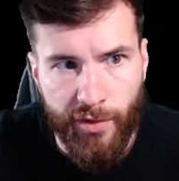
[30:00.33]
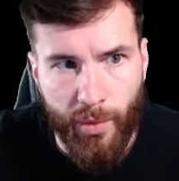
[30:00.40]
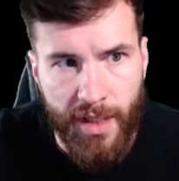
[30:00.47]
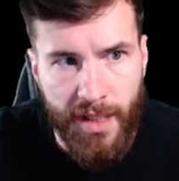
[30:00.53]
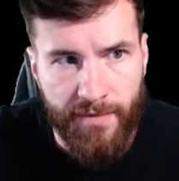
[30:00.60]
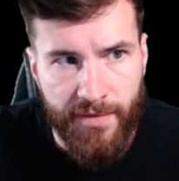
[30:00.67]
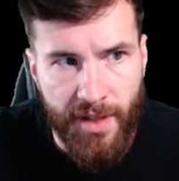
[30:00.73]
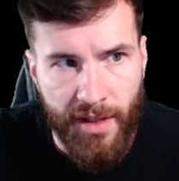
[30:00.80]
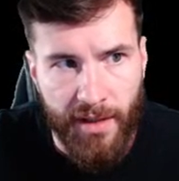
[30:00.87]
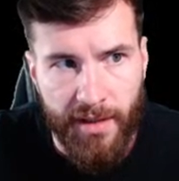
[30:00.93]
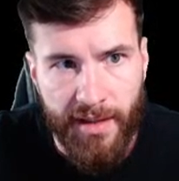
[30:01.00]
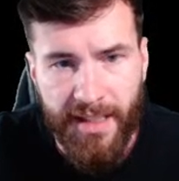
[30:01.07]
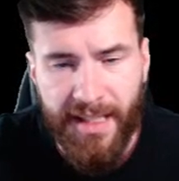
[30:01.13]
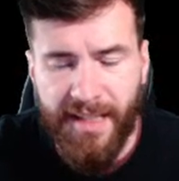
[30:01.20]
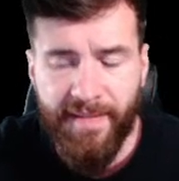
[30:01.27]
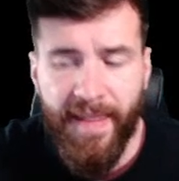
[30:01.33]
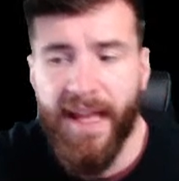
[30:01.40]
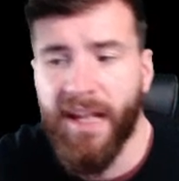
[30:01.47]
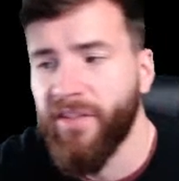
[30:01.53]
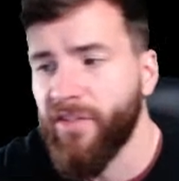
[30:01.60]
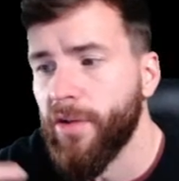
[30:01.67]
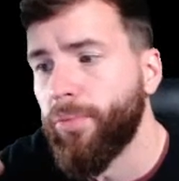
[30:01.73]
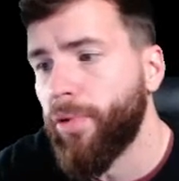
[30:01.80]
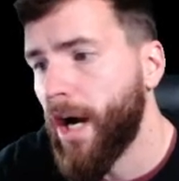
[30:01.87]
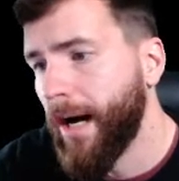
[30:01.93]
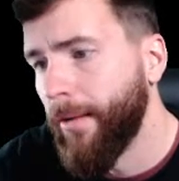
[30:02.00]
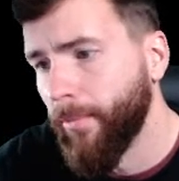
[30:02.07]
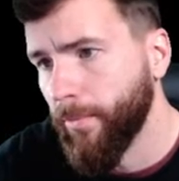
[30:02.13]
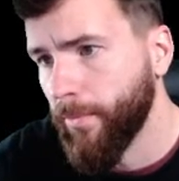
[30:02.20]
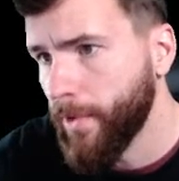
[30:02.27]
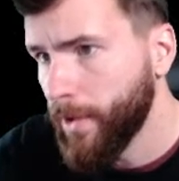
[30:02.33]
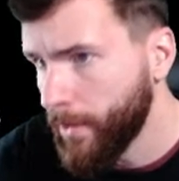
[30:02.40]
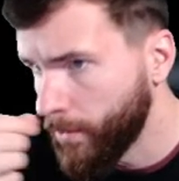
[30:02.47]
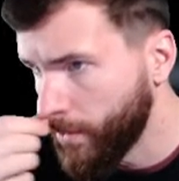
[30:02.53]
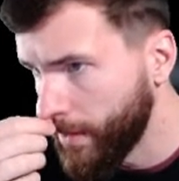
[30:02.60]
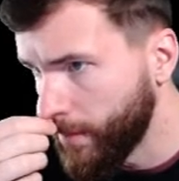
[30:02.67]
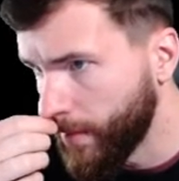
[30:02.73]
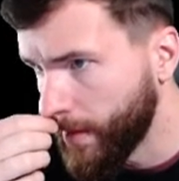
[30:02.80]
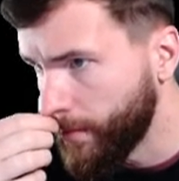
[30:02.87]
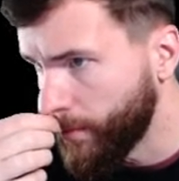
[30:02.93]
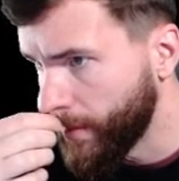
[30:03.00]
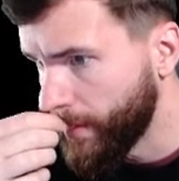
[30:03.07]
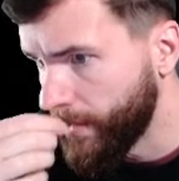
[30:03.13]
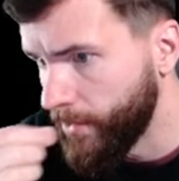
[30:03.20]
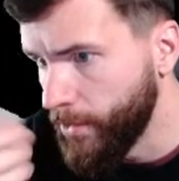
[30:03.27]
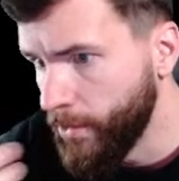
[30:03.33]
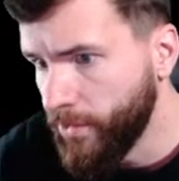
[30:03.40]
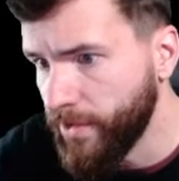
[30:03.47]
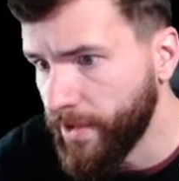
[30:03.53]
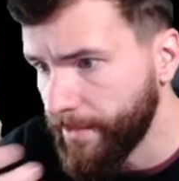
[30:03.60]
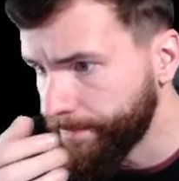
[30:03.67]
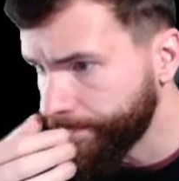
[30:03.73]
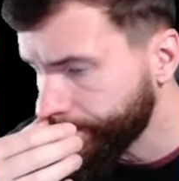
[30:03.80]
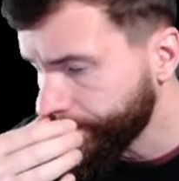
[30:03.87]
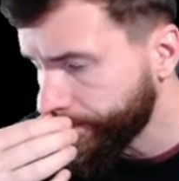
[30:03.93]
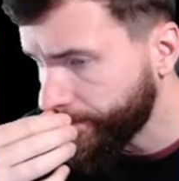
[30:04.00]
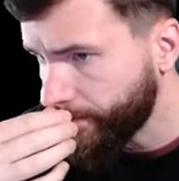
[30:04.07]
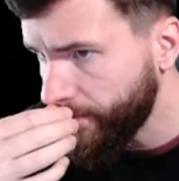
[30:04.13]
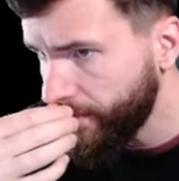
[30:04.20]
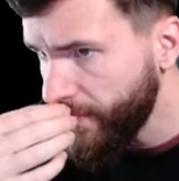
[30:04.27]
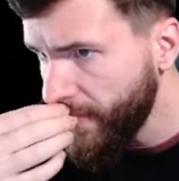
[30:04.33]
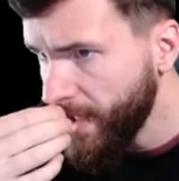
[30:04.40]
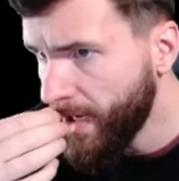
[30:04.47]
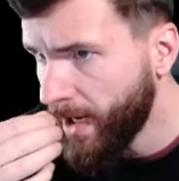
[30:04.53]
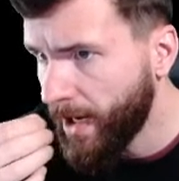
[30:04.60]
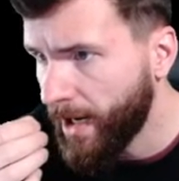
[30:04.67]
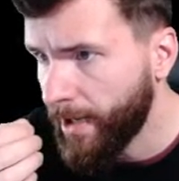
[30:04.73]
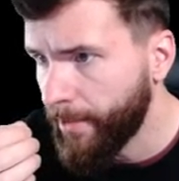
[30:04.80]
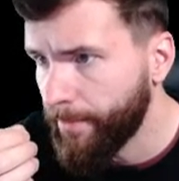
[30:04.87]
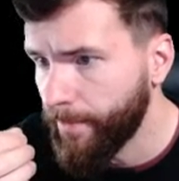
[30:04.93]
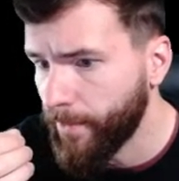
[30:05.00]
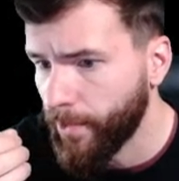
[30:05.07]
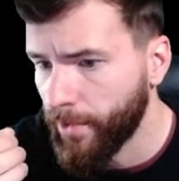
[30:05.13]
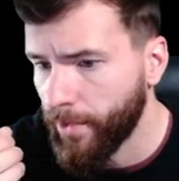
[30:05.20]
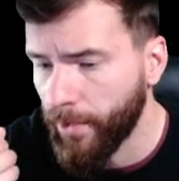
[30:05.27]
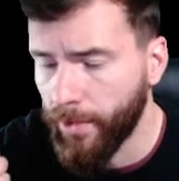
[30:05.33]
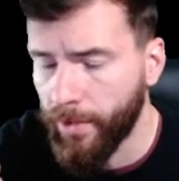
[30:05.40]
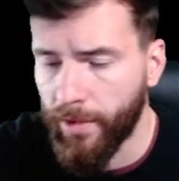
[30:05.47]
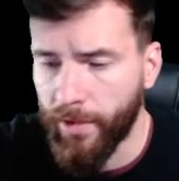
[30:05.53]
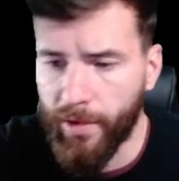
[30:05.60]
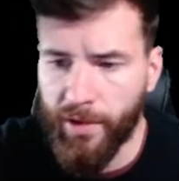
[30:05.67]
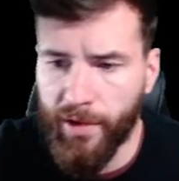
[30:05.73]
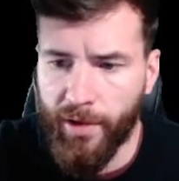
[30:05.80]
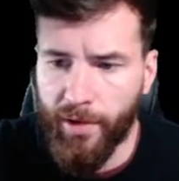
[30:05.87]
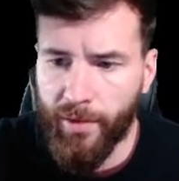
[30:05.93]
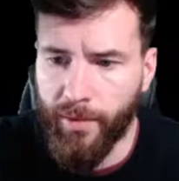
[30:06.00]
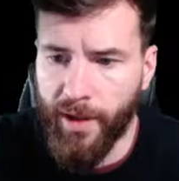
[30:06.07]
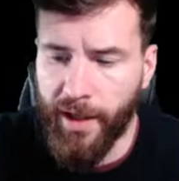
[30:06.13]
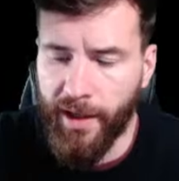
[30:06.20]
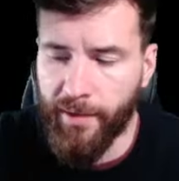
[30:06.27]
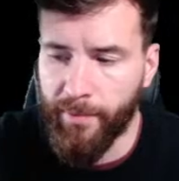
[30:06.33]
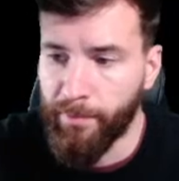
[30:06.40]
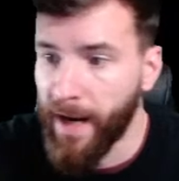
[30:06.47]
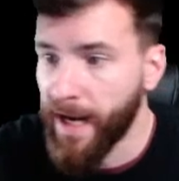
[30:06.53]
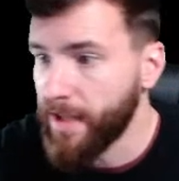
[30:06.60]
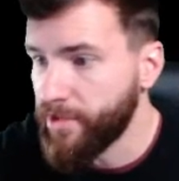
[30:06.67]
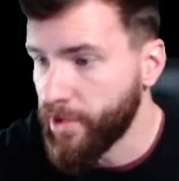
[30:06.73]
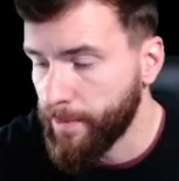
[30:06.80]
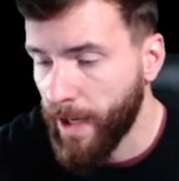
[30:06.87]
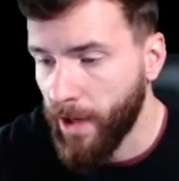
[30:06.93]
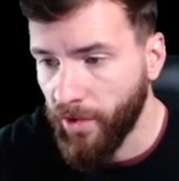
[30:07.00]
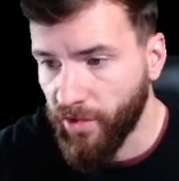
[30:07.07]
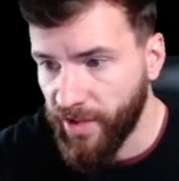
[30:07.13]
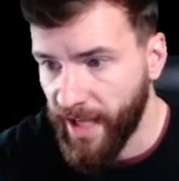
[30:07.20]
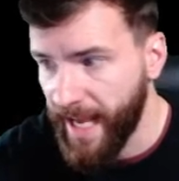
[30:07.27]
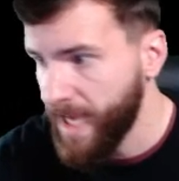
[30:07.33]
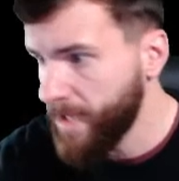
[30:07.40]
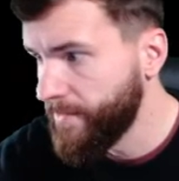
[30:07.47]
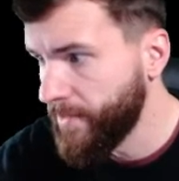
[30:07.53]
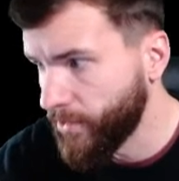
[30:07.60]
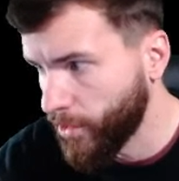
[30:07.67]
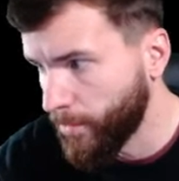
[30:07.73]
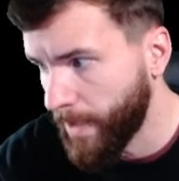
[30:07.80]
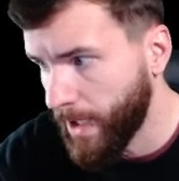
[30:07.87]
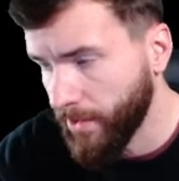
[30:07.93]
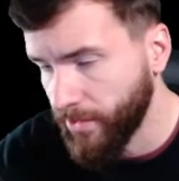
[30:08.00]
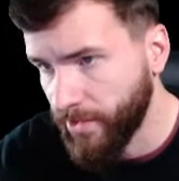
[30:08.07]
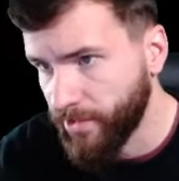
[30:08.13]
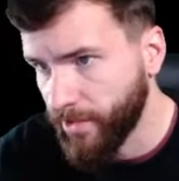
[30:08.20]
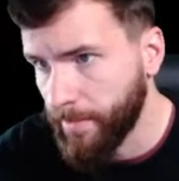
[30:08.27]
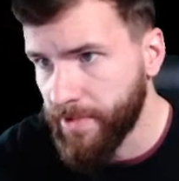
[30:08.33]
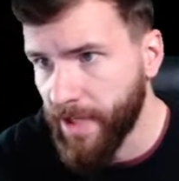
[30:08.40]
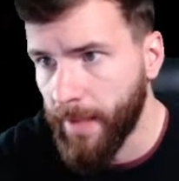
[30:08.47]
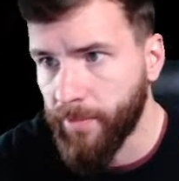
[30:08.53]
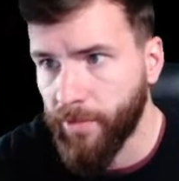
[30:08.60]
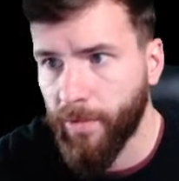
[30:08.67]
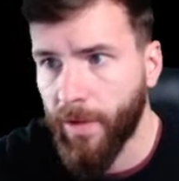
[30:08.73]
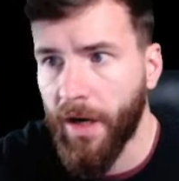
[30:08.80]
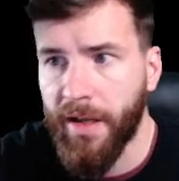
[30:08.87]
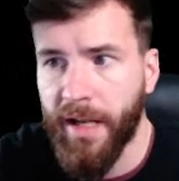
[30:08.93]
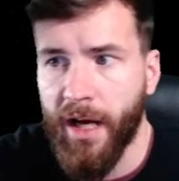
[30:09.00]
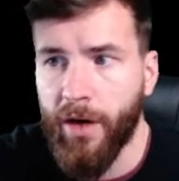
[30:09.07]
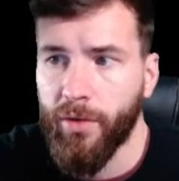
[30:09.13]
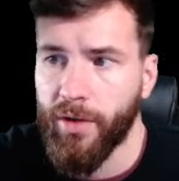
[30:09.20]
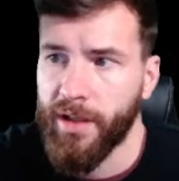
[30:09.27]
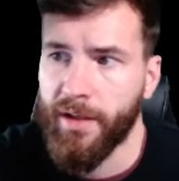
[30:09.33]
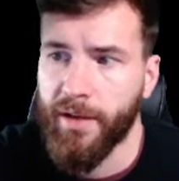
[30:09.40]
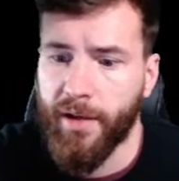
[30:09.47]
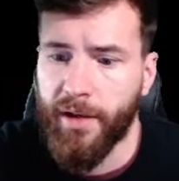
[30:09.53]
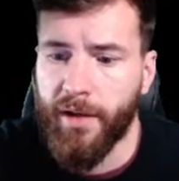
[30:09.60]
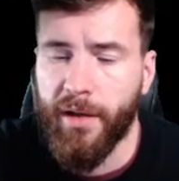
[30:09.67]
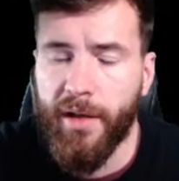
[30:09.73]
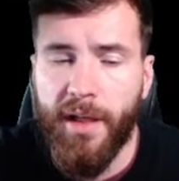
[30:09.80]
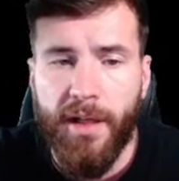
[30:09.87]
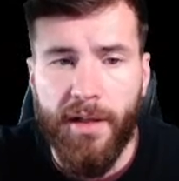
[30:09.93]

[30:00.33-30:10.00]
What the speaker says: would have done. That is the problem with using monetary policy and fiscal policy. Sometimes crowding out can occur.